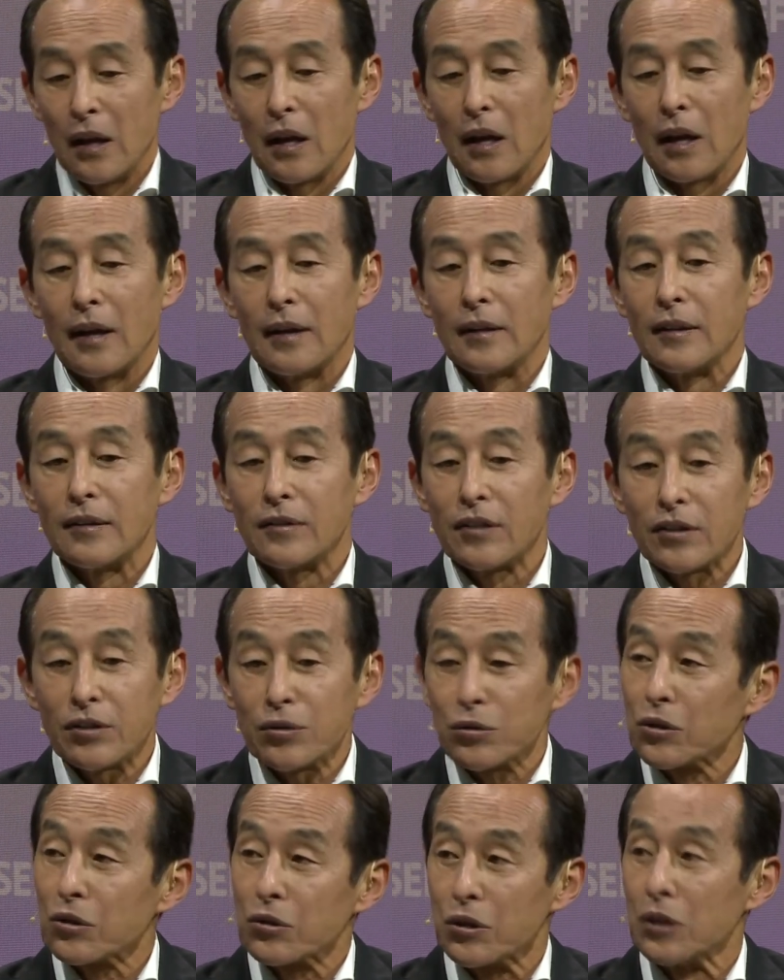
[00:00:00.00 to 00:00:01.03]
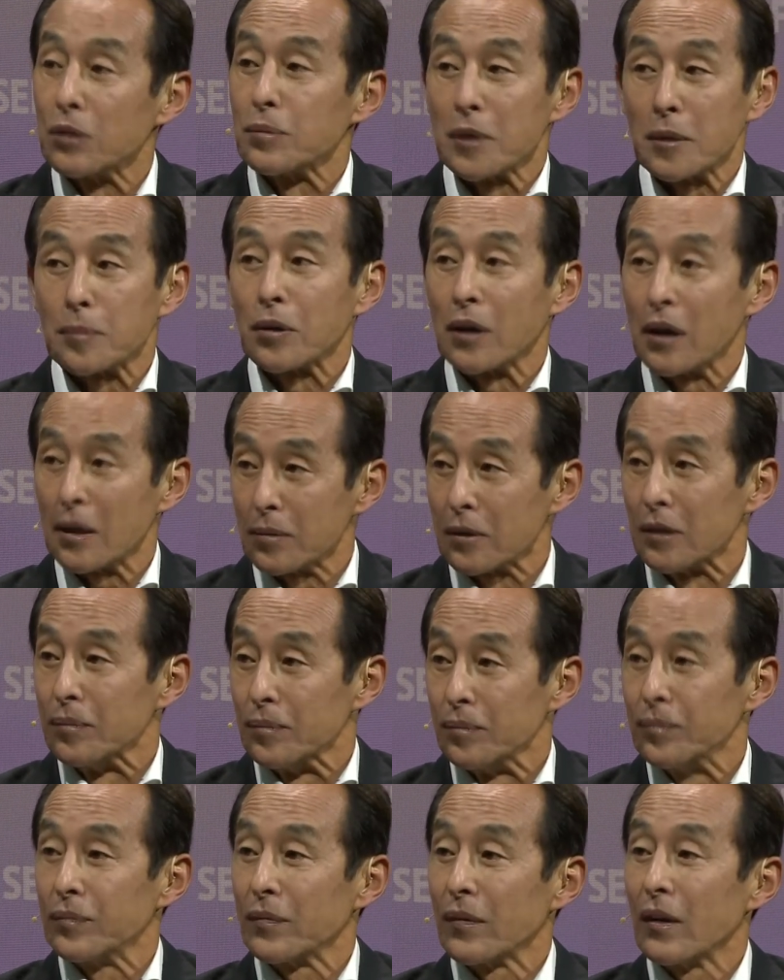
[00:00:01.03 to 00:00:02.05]
And this is a real big
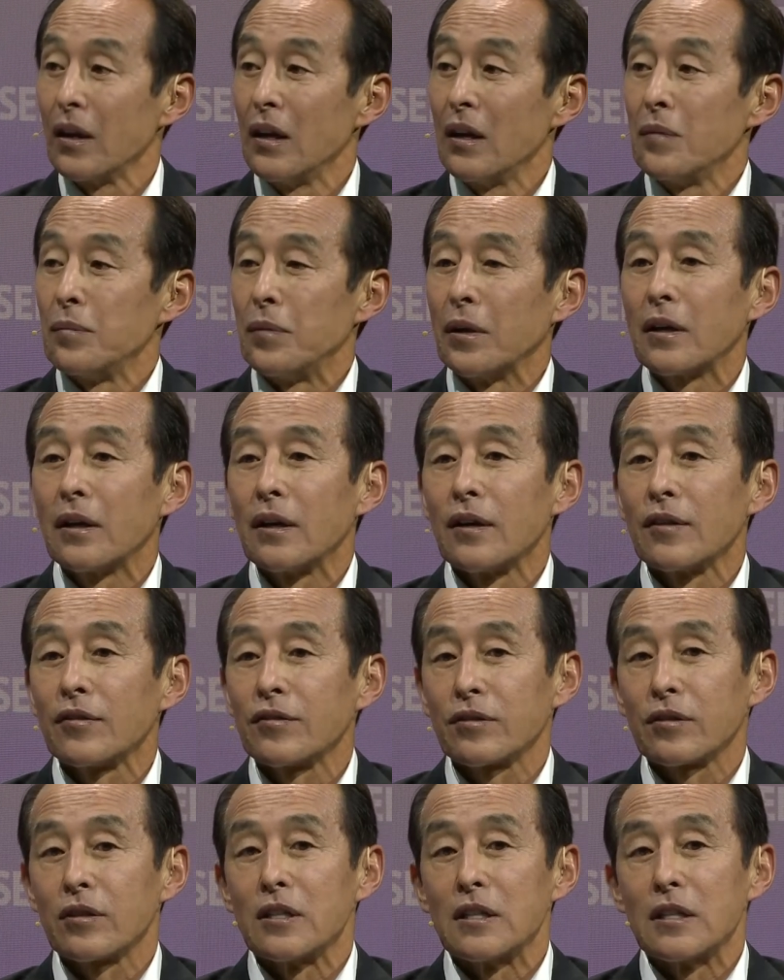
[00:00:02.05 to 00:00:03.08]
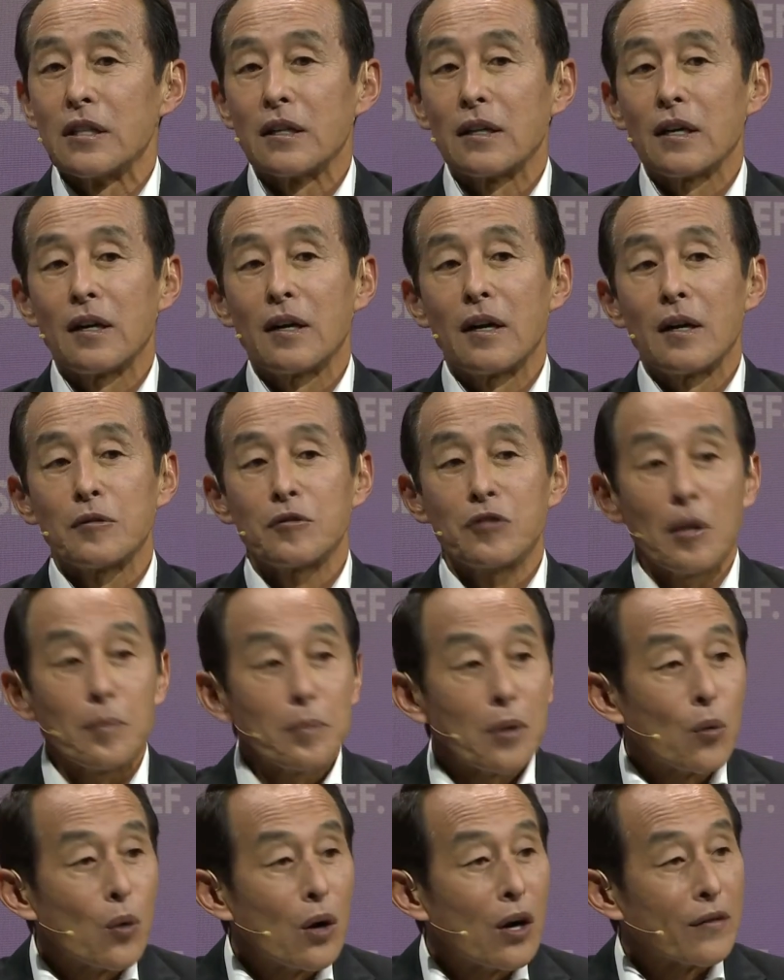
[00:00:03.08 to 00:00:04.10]
problem. Yeah. Because the uh, uh
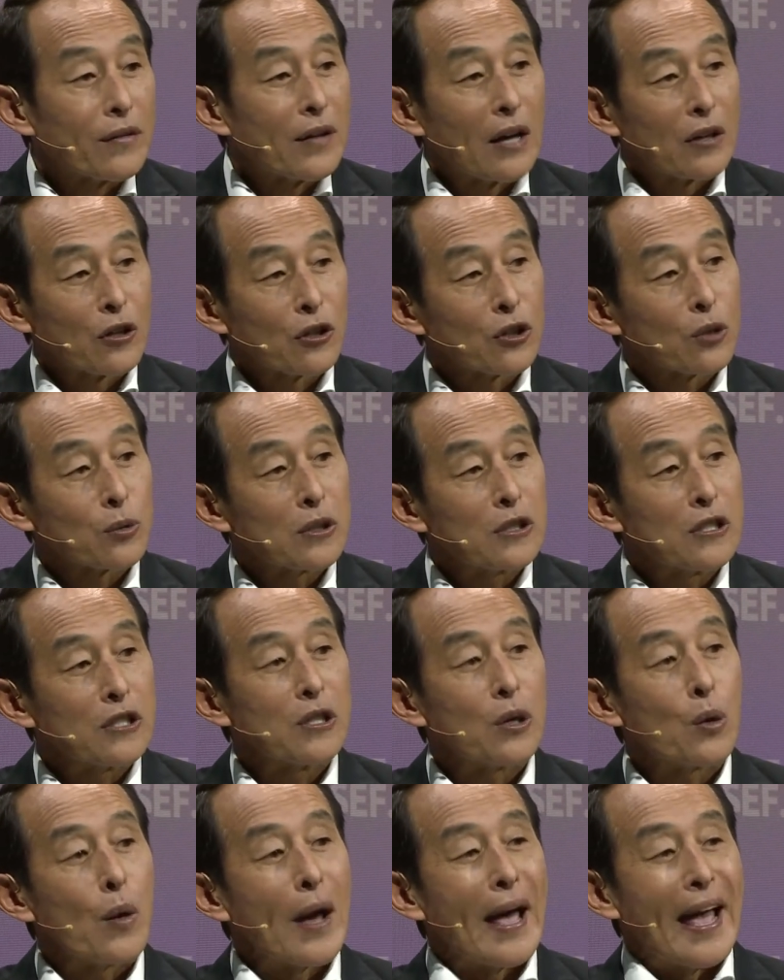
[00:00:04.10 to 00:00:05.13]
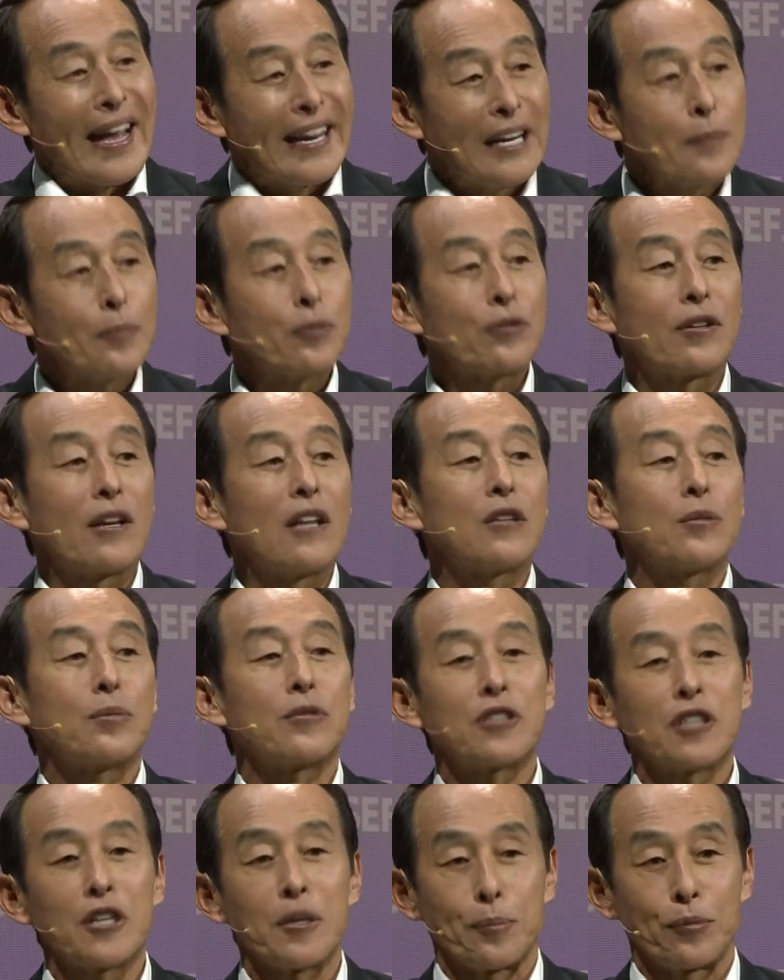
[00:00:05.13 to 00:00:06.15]
number one, I don't know whether you know, 80% of
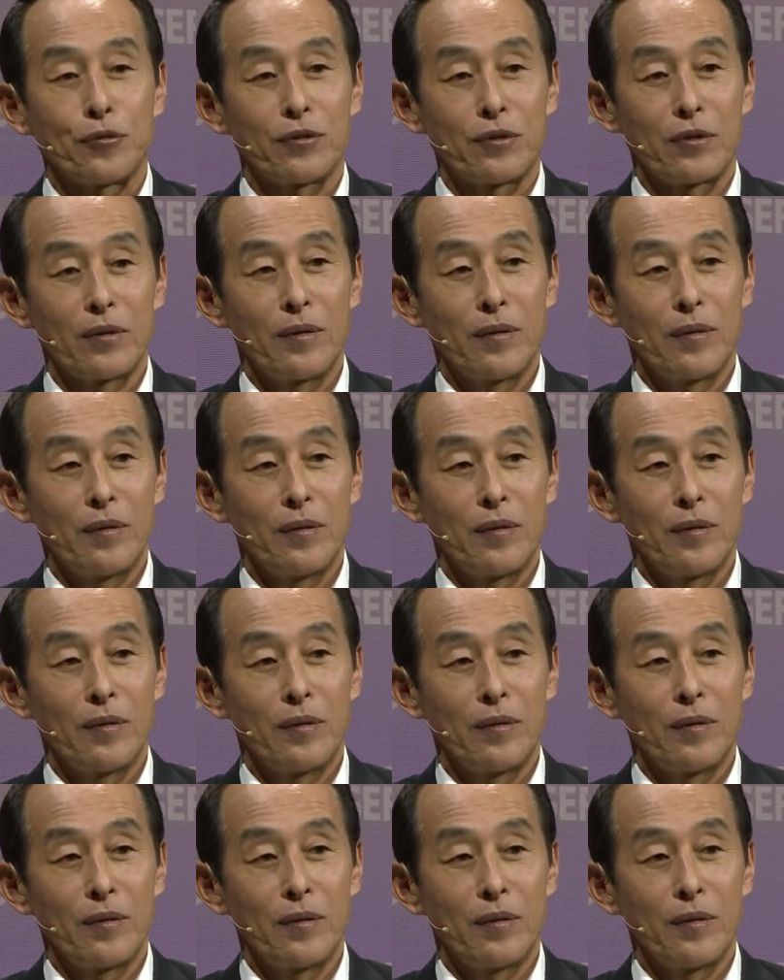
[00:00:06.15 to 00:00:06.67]
chips